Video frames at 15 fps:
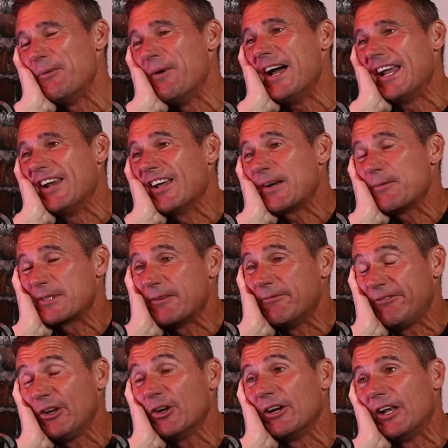the way. Like oh, it was a
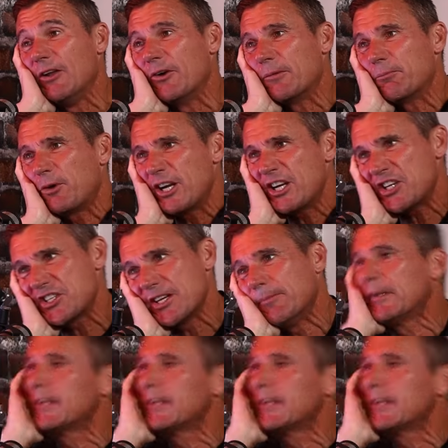very long apprenticeship.